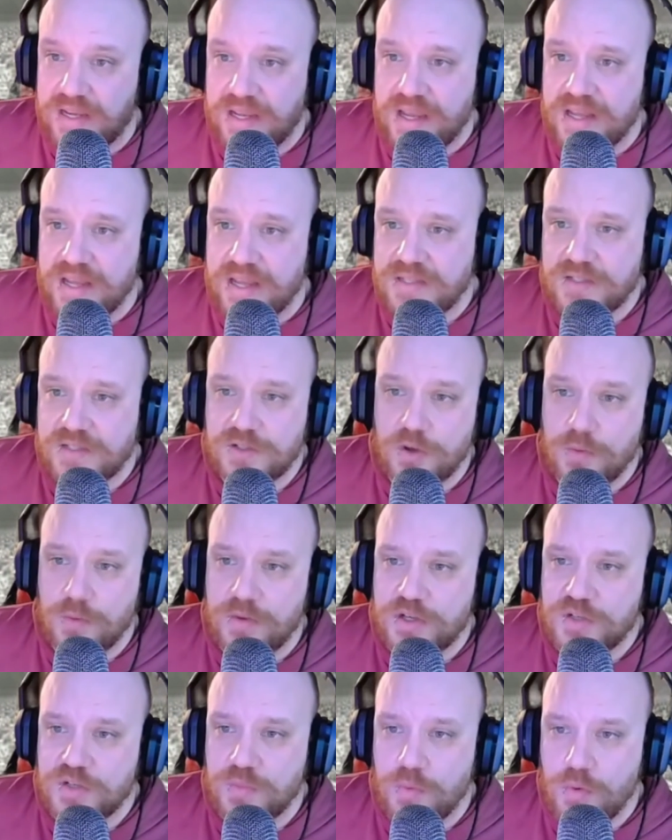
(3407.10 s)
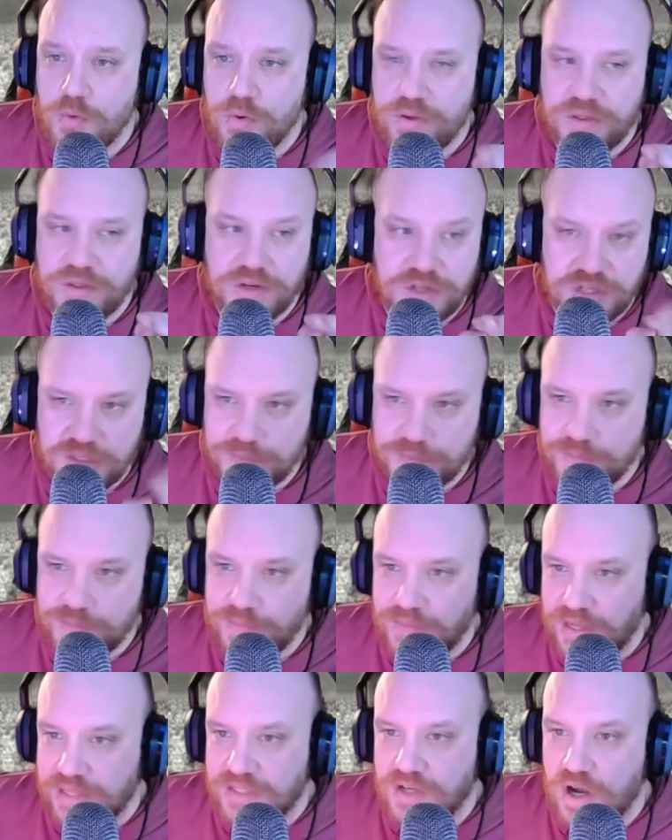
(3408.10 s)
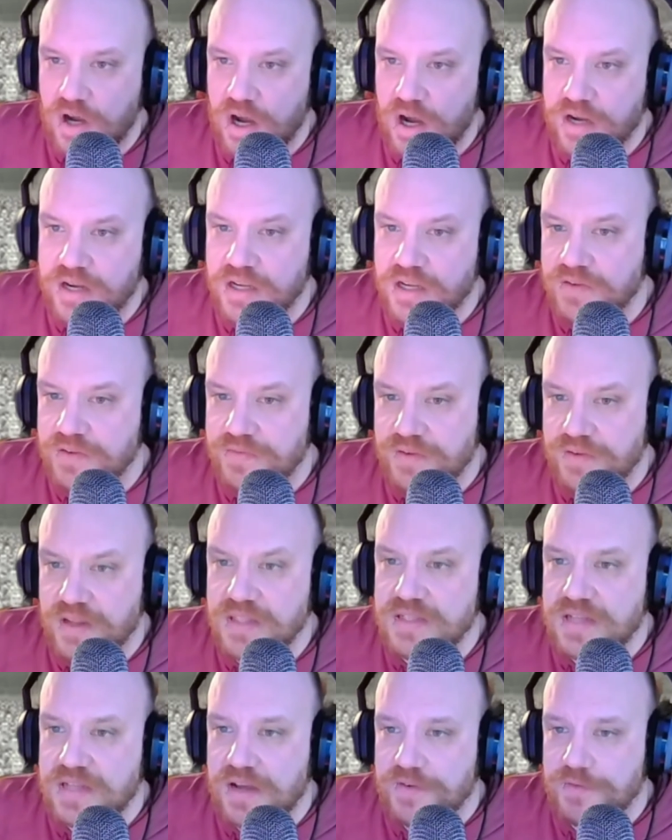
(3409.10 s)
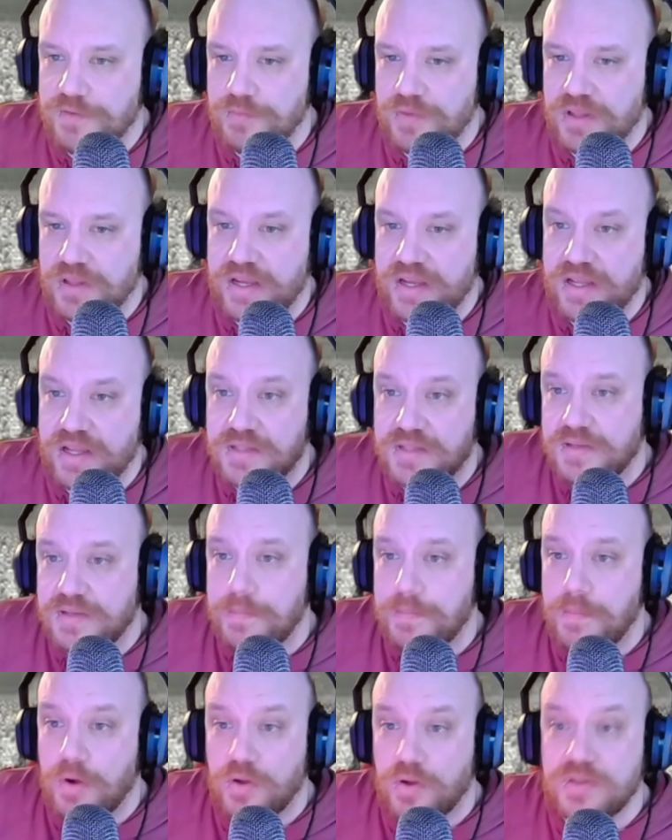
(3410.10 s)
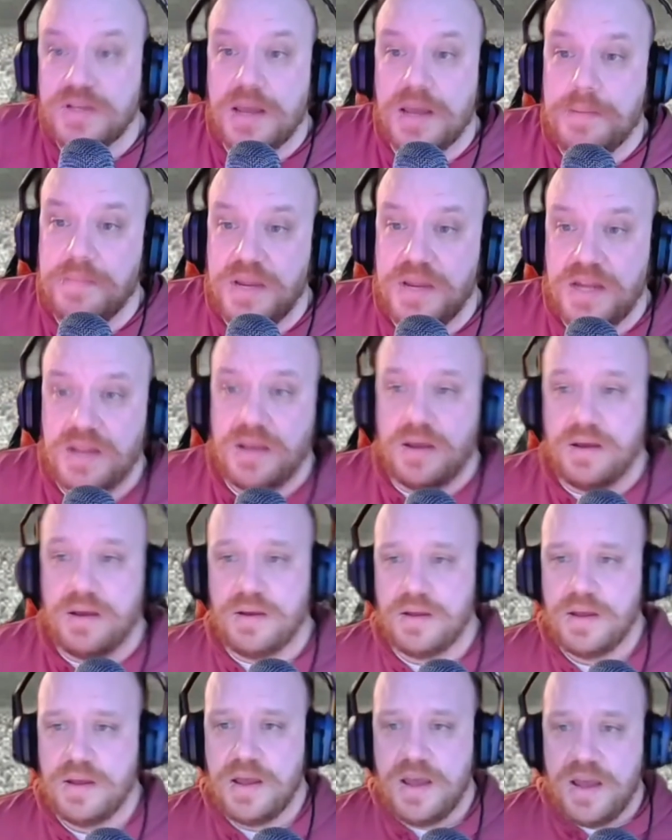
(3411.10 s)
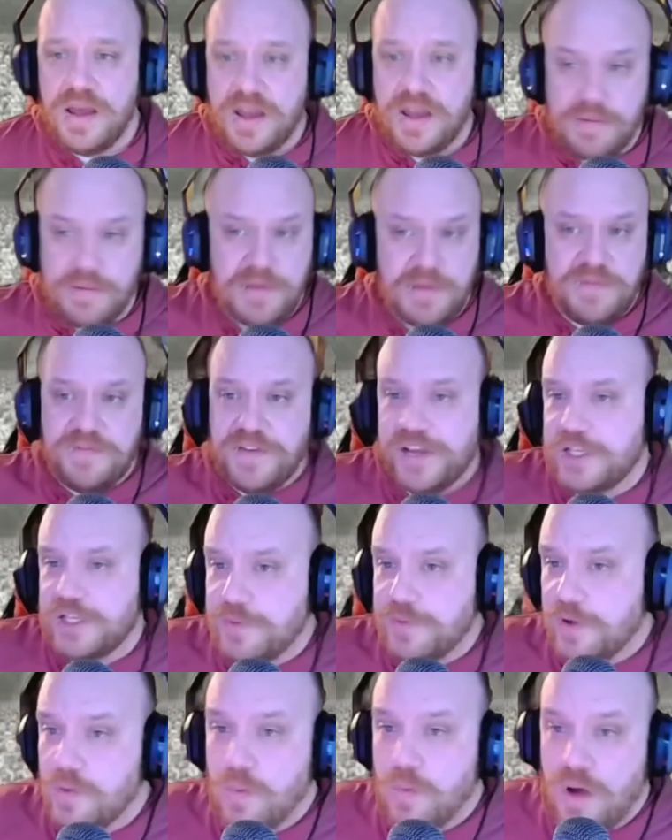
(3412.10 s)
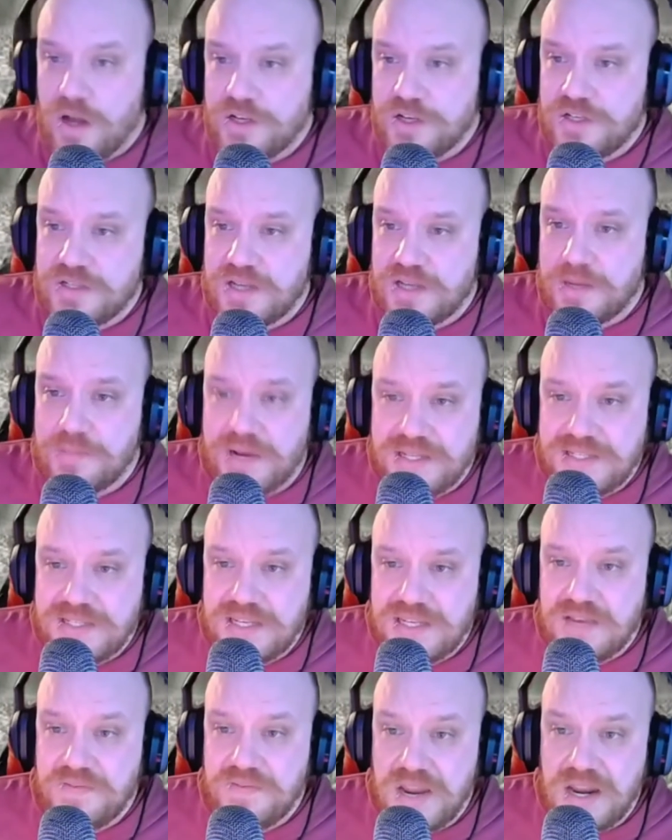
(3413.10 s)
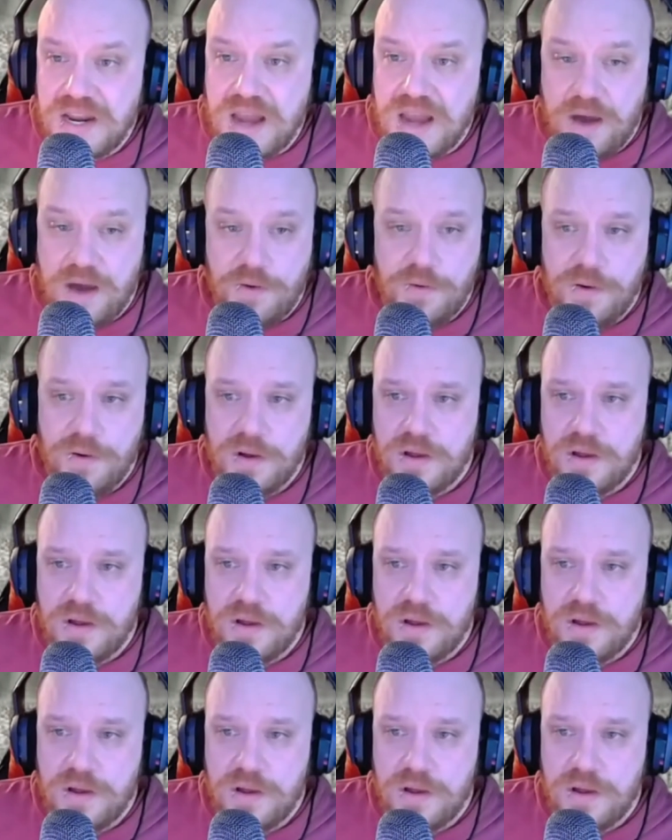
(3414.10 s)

it's so much more than just talking to friends now for me. It's a multimedia. I mean, Facebook Watch is on my TV now.